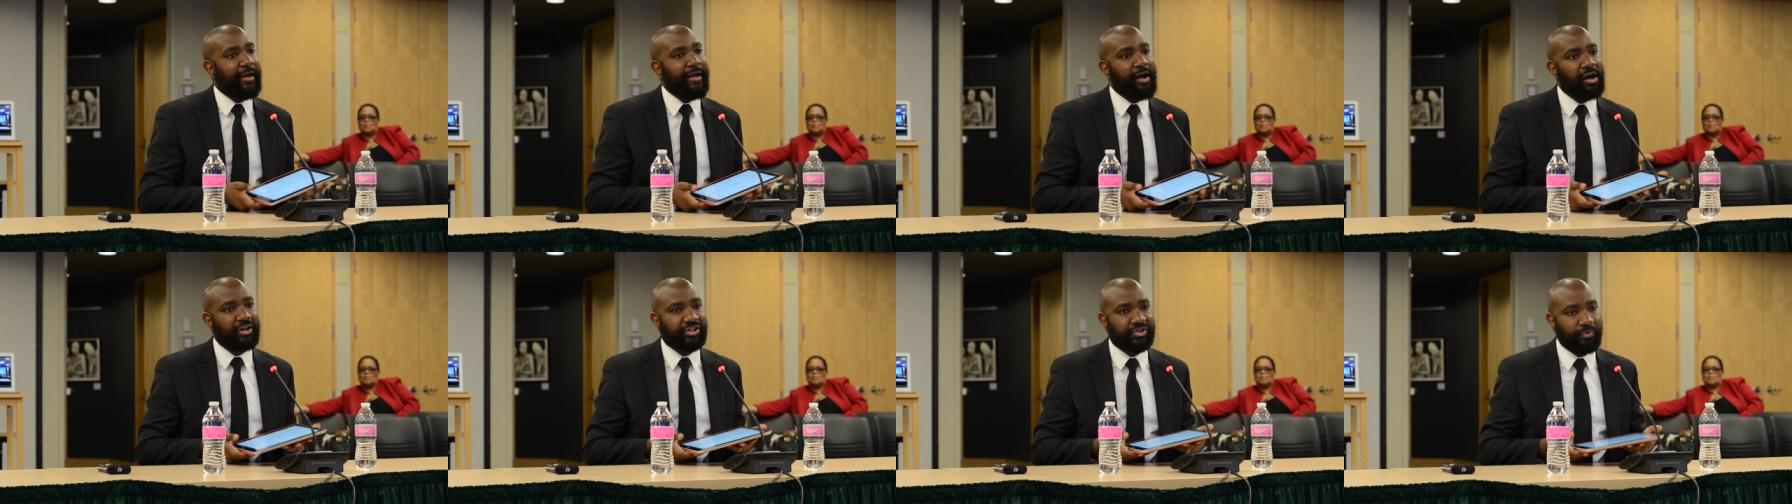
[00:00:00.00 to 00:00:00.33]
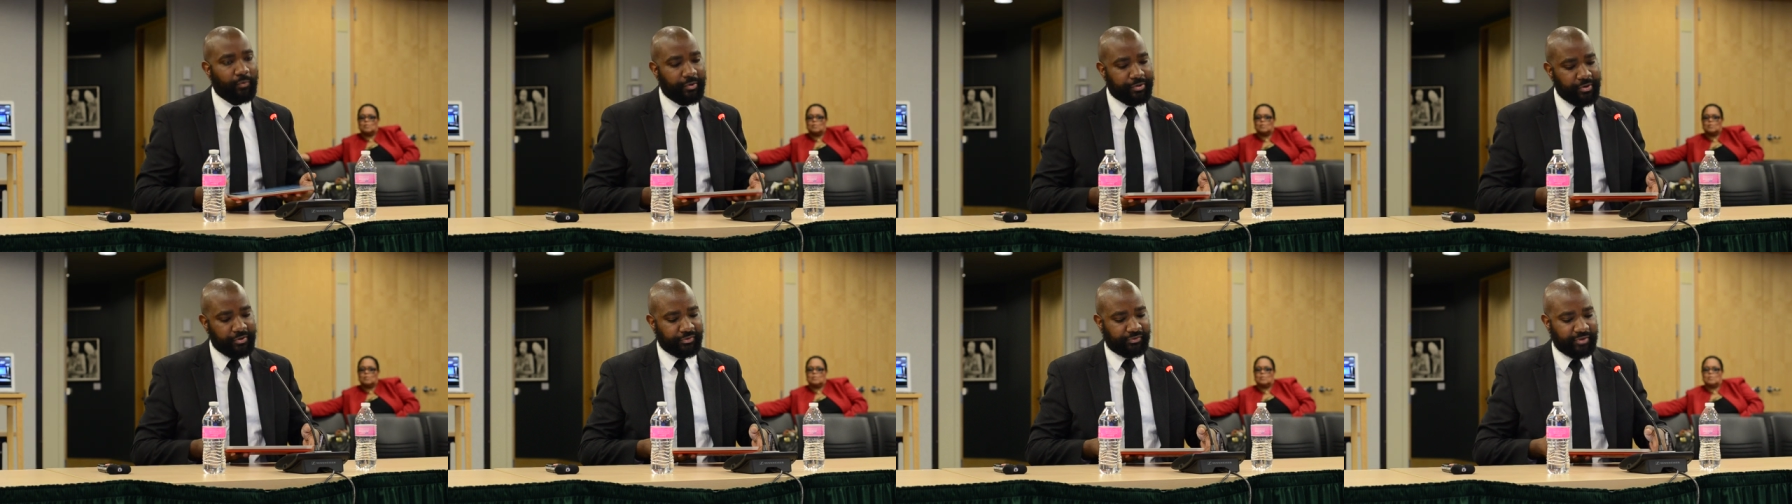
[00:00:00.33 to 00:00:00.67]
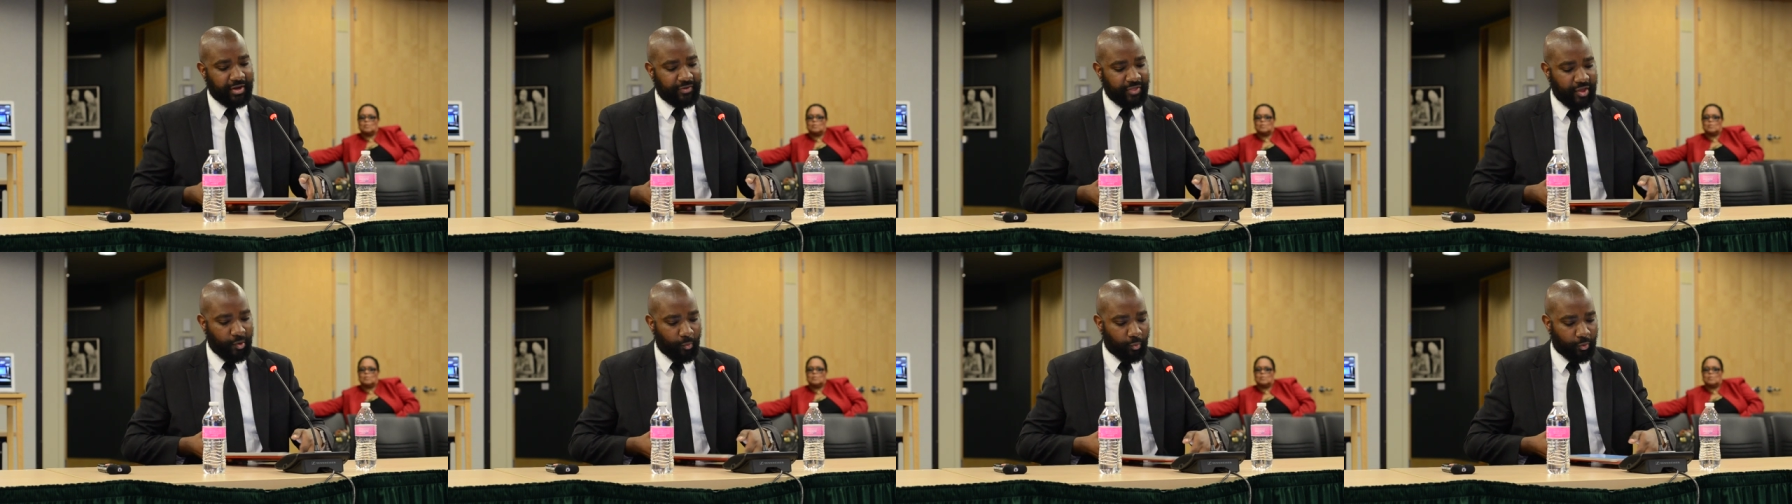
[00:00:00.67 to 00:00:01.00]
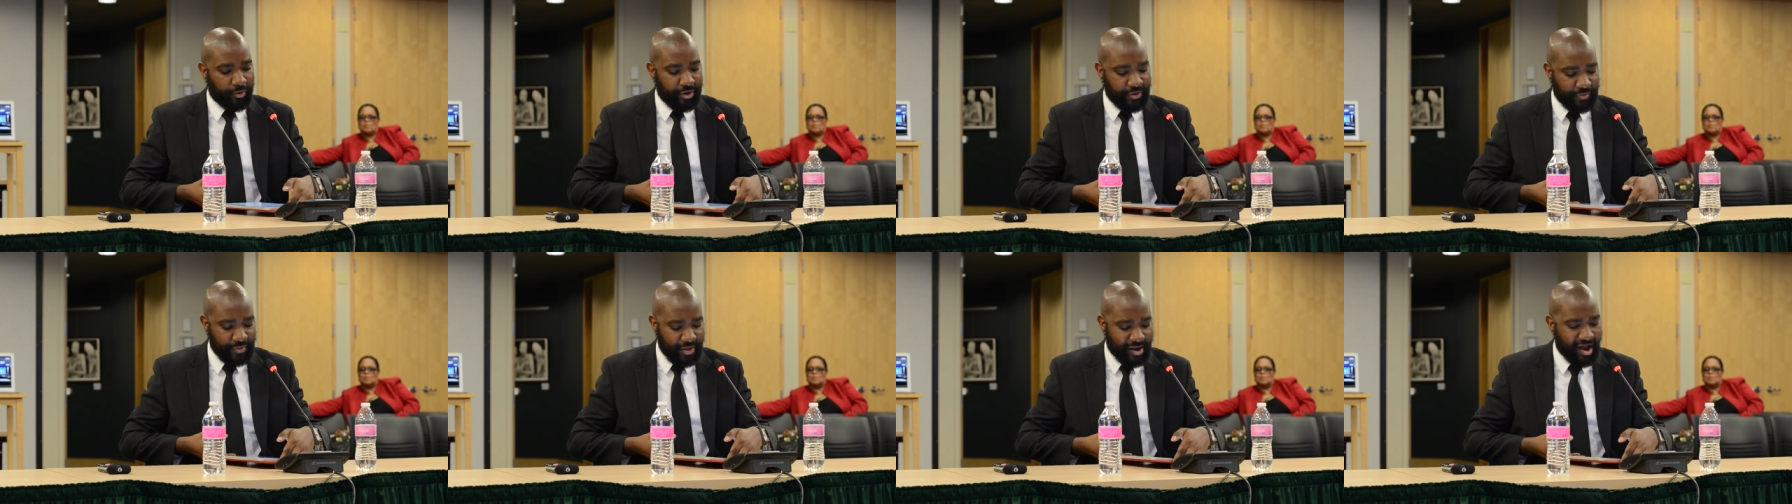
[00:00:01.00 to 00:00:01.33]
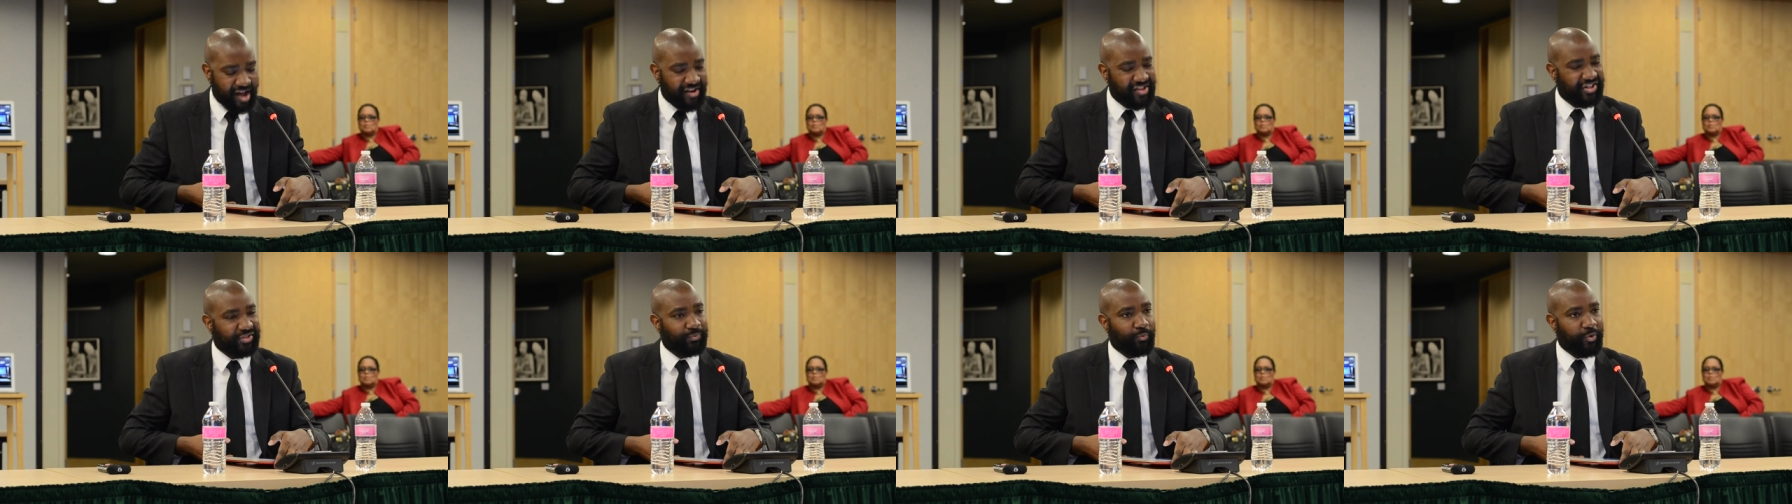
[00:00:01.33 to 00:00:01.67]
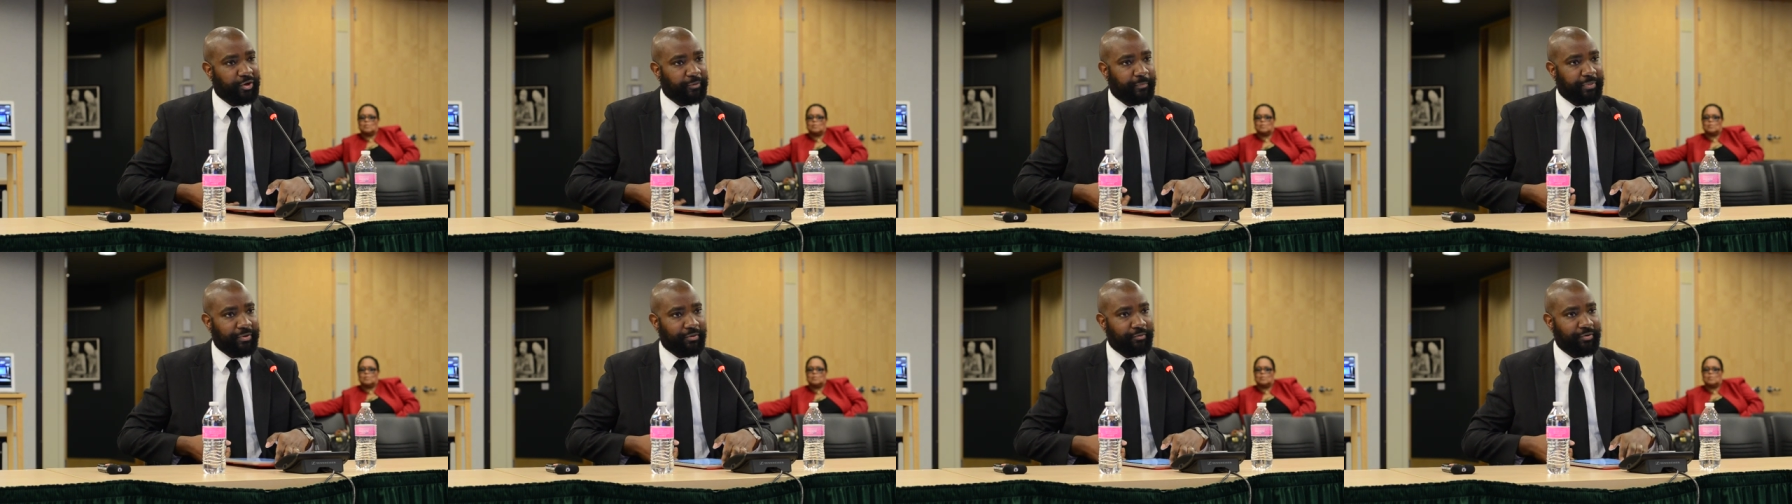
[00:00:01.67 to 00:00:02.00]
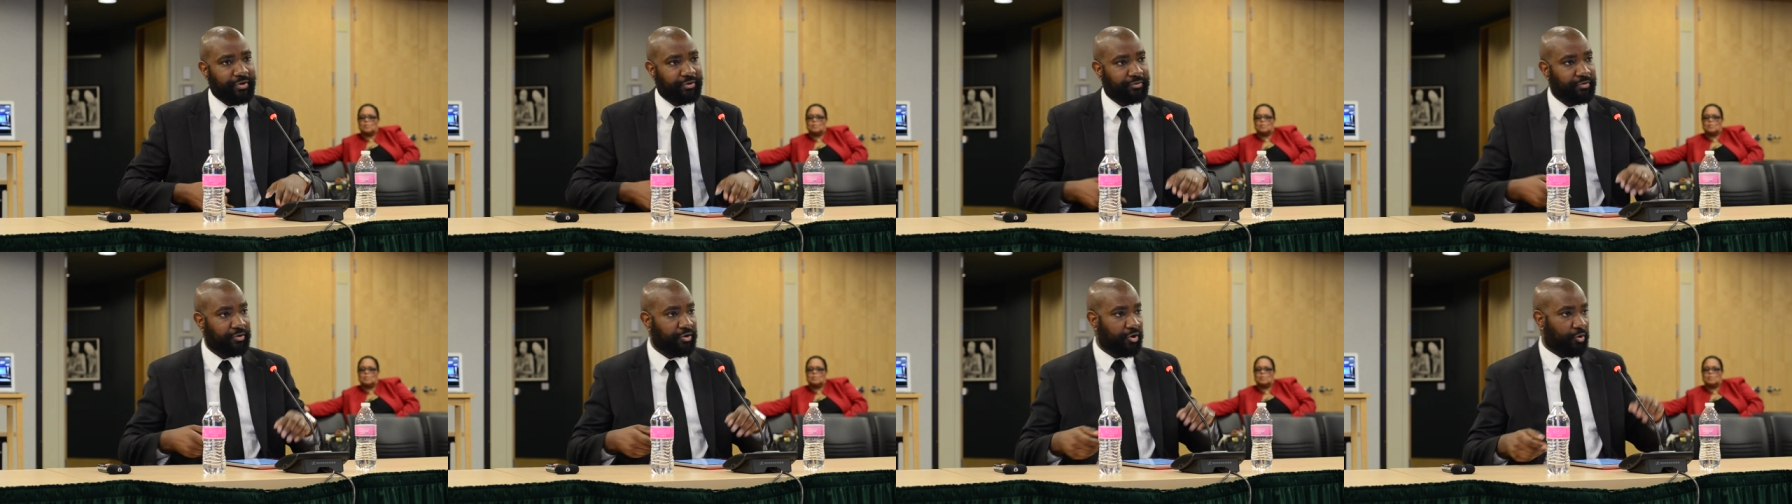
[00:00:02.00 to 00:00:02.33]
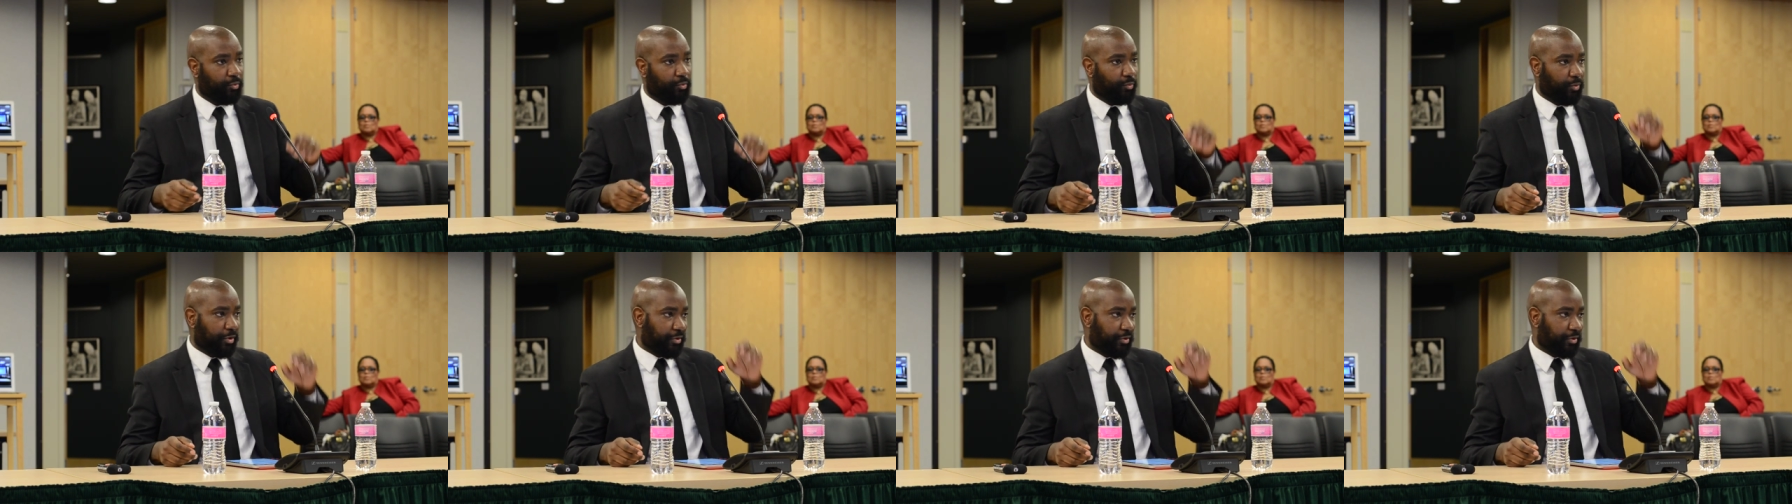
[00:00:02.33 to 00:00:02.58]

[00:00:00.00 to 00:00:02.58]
I also understand that we're in the kind of this weird period